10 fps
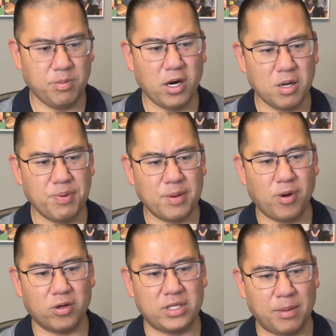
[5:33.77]
American ping
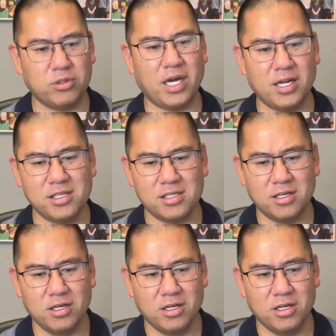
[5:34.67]
pong table tennis?